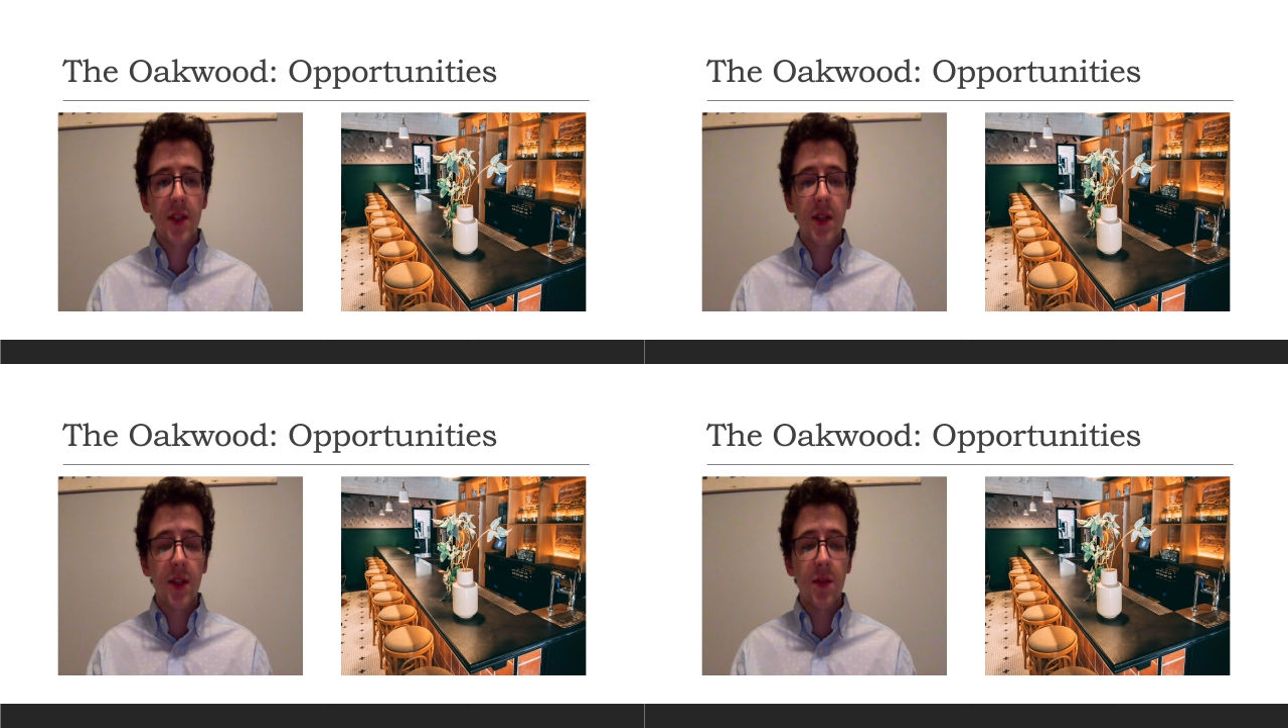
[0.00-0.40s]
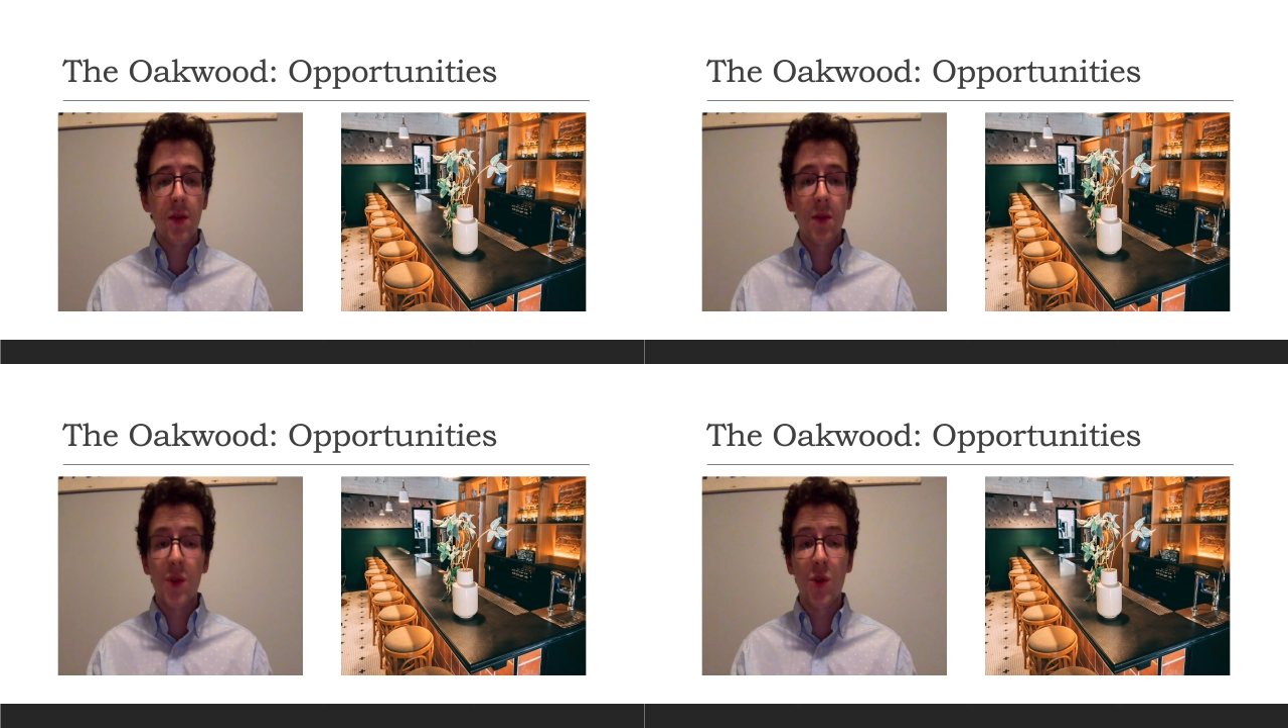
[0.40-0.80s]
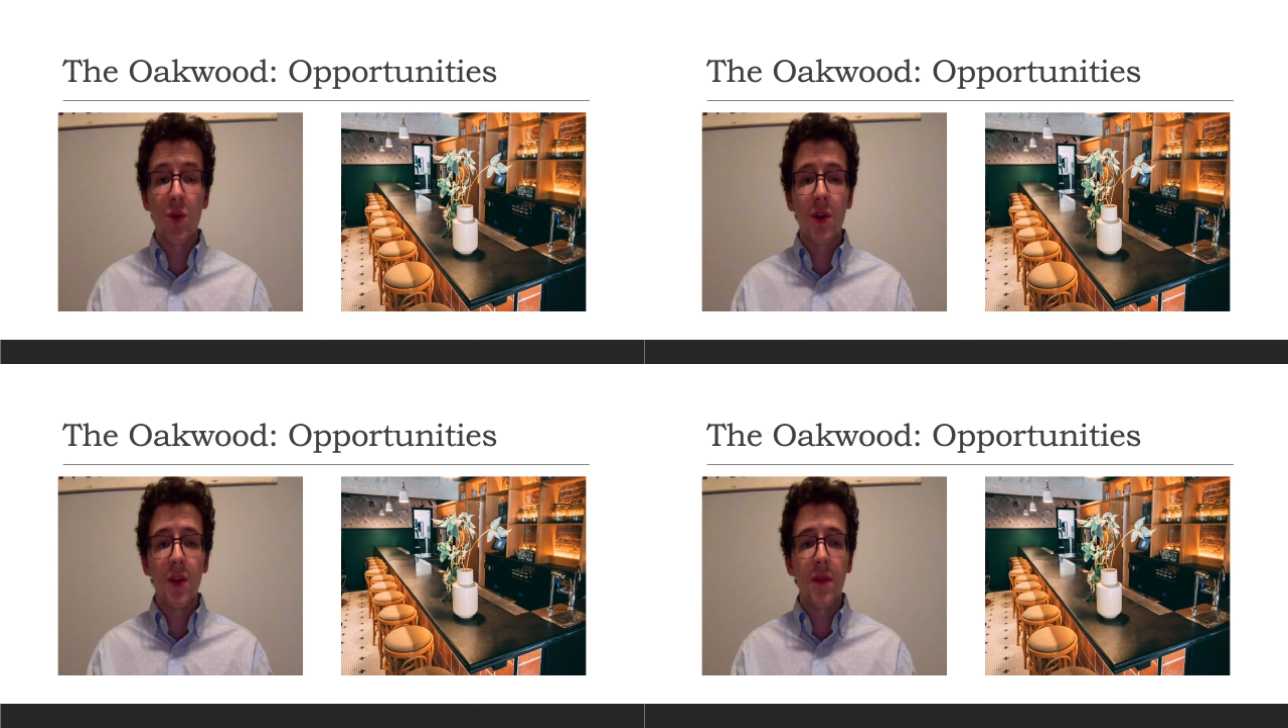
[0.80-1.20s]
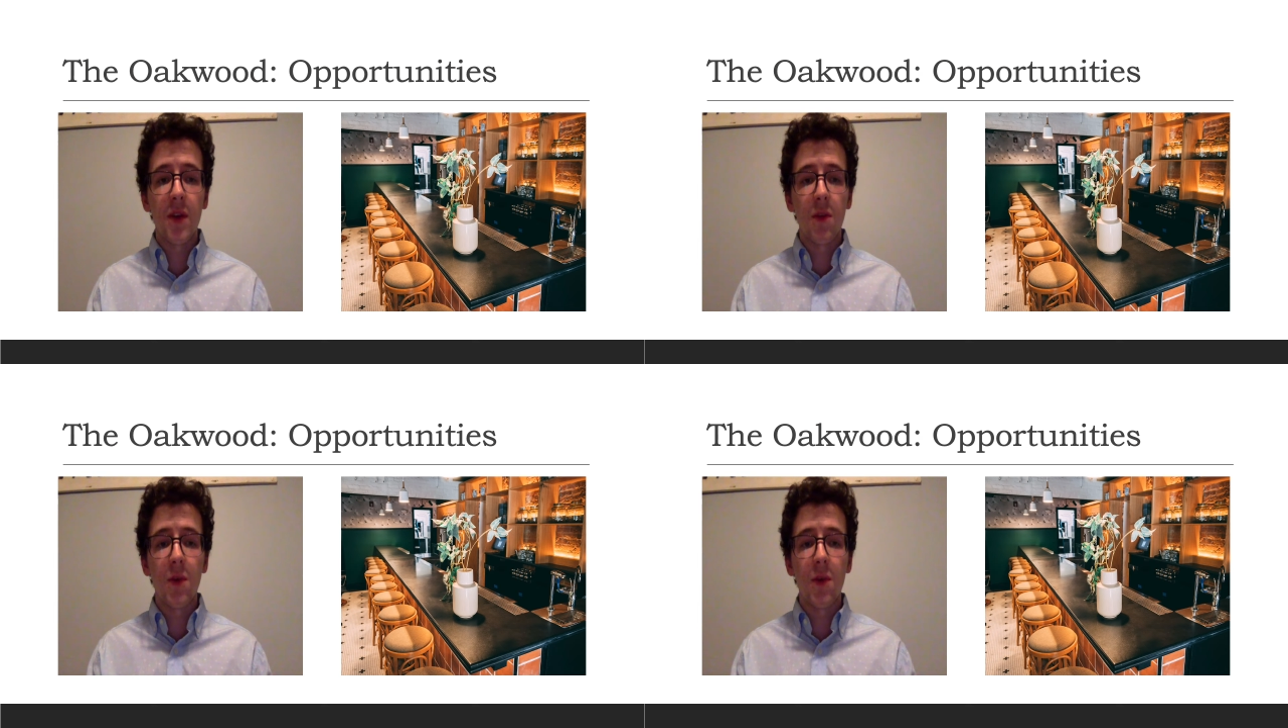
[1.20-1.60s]
and that's where the majority of
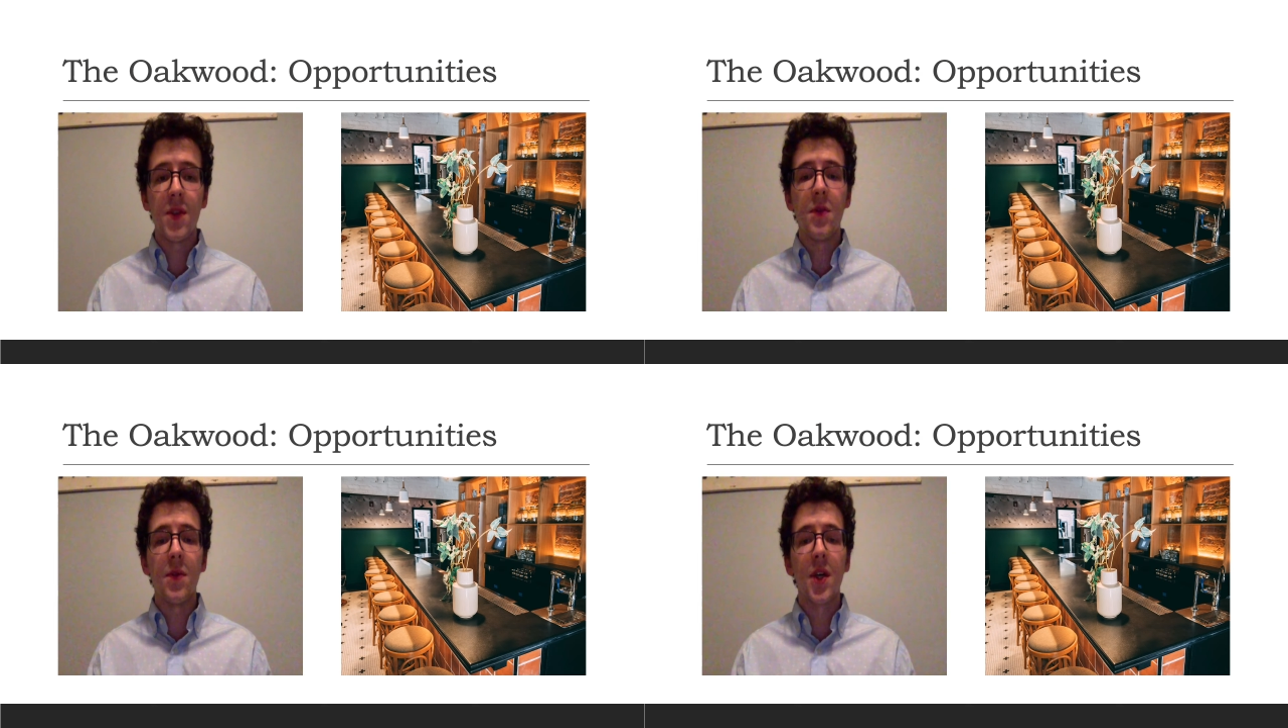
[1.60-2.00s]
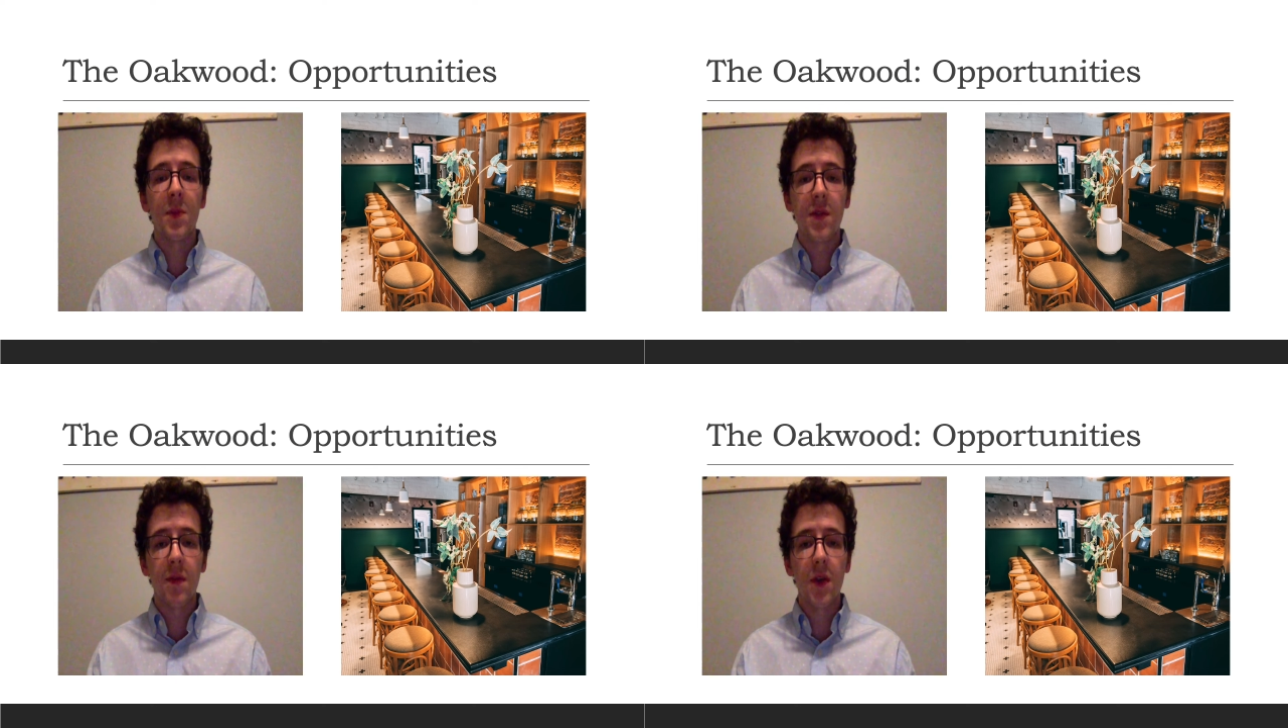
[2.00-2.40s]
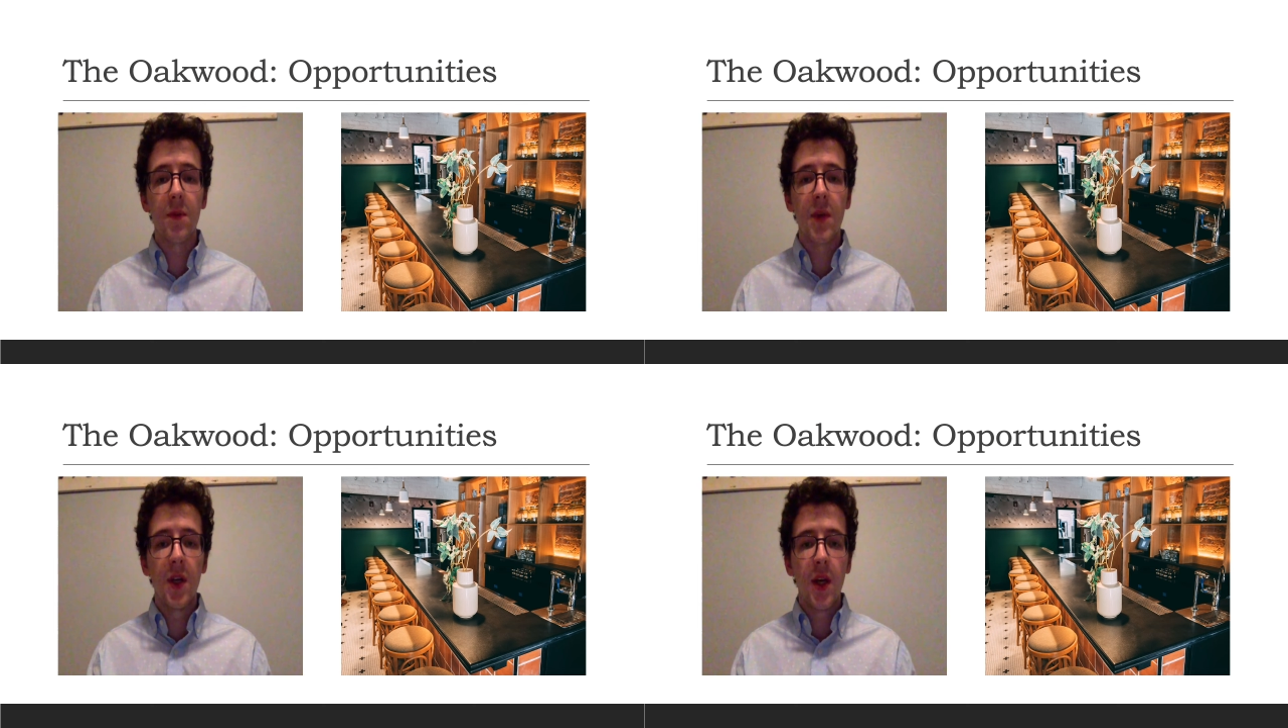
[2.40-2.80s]
their revenue comes from.